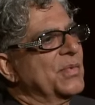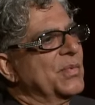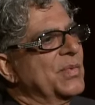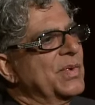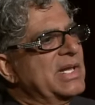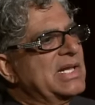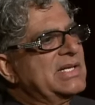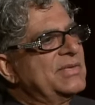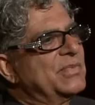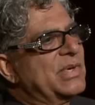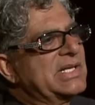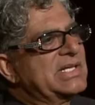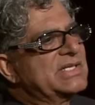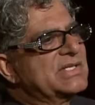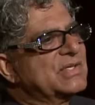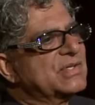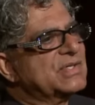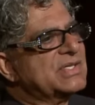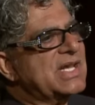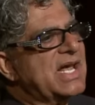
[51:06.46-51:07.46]
Well, when
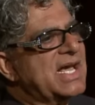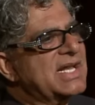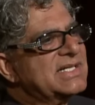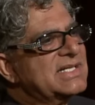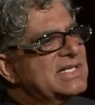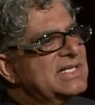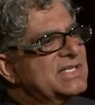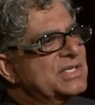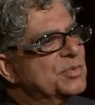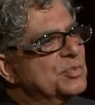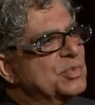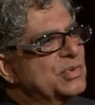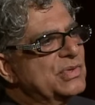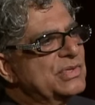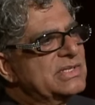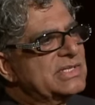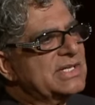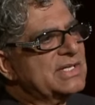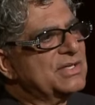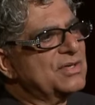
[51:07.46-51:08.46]
societal
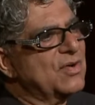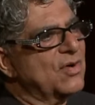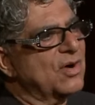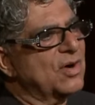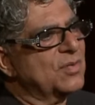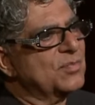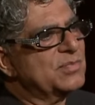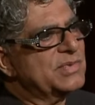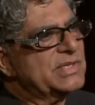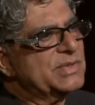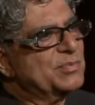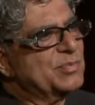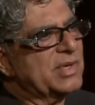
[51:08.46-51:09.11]
taboos and norms